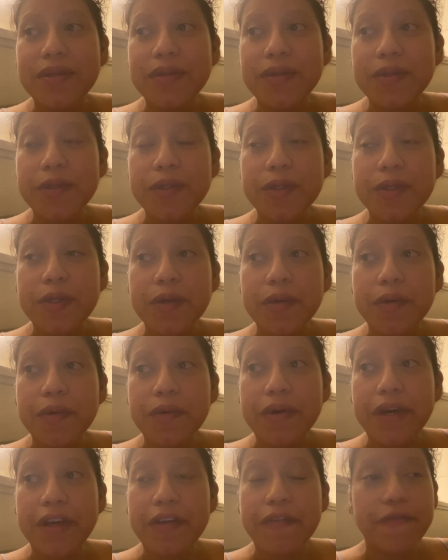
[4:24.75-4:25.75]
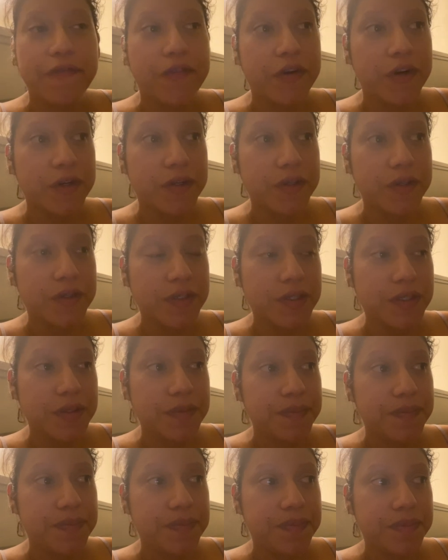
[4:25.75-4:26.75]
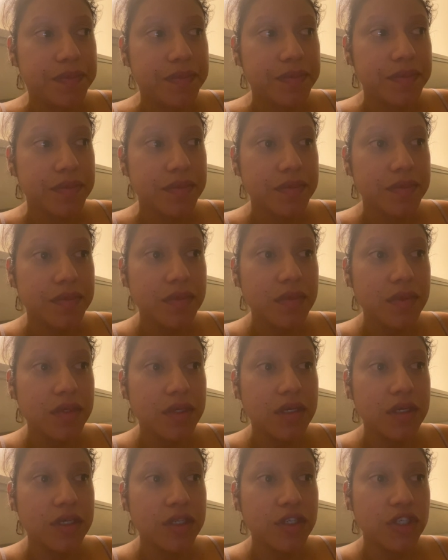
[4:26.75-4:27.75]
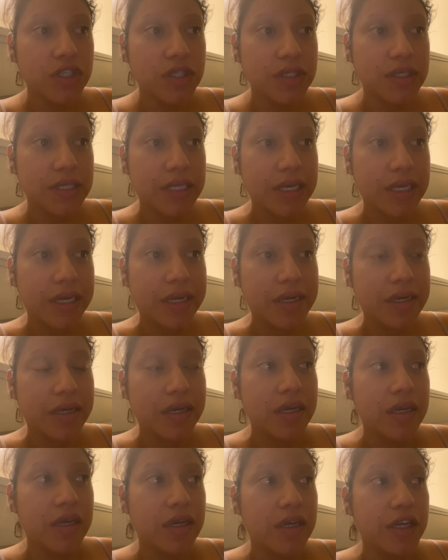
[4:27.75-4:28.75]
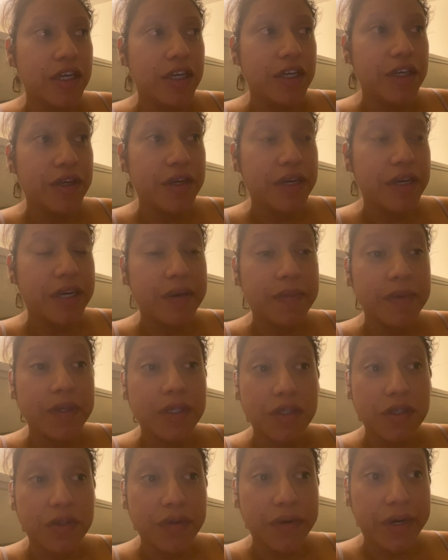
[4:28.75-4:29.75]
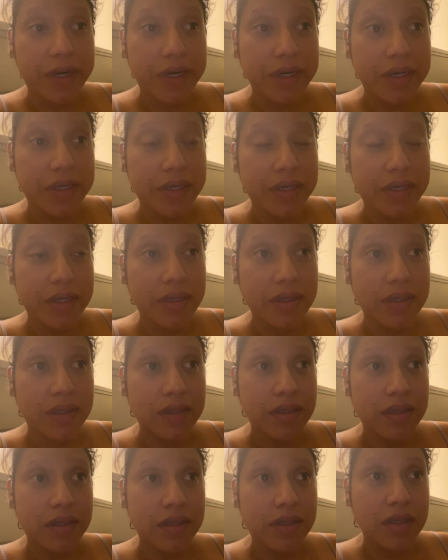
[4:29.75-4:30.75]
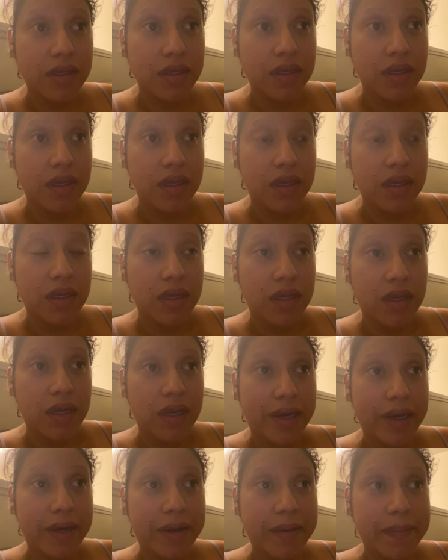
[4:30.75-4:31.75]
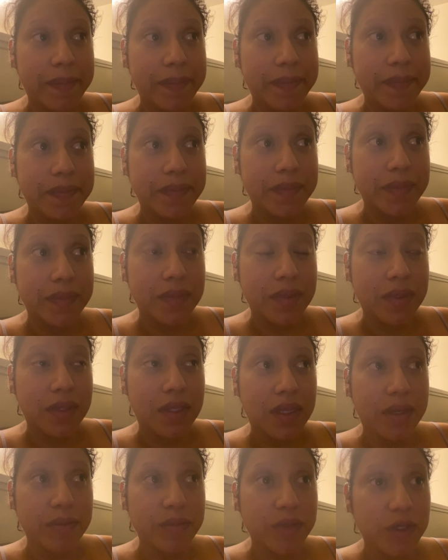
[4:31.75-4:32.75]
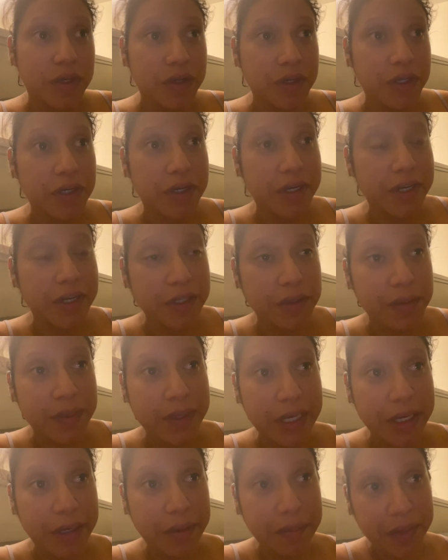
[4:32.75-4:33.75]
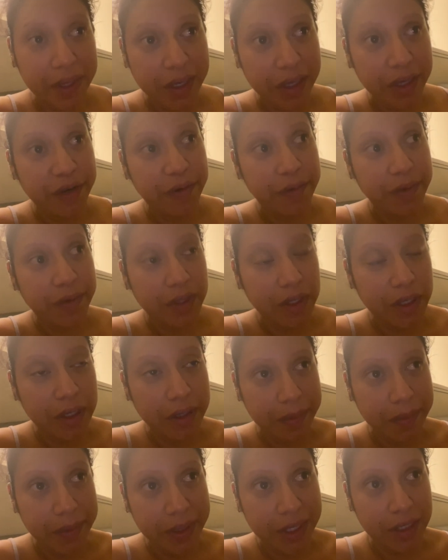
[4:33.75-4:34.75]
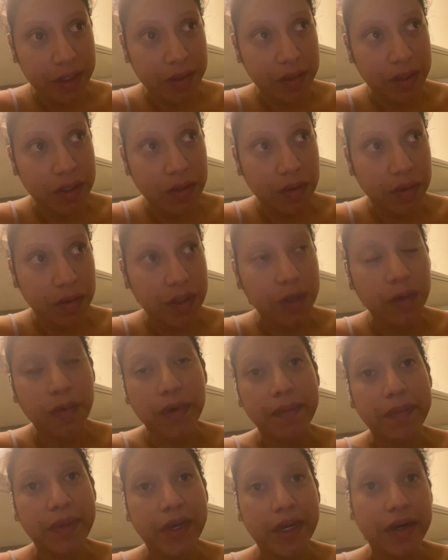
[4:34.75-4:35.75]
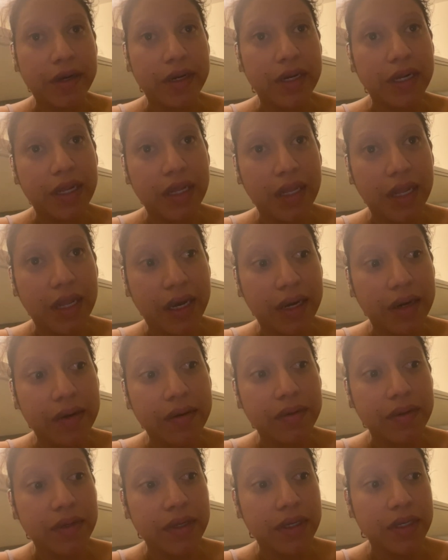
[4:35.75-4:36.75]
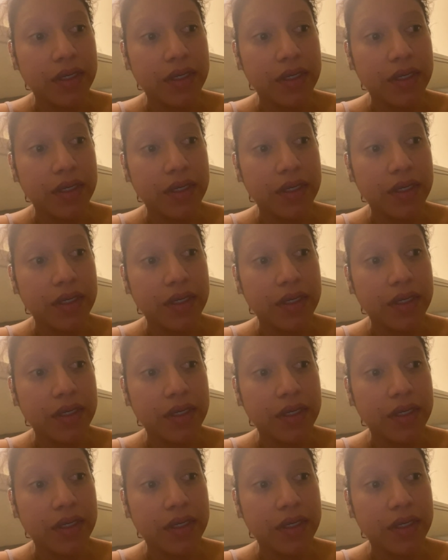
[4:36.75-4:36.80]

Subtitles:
So at first she said, you gotta be strong. I'm sorry your husband can't be here with you because it's only one parent allowed.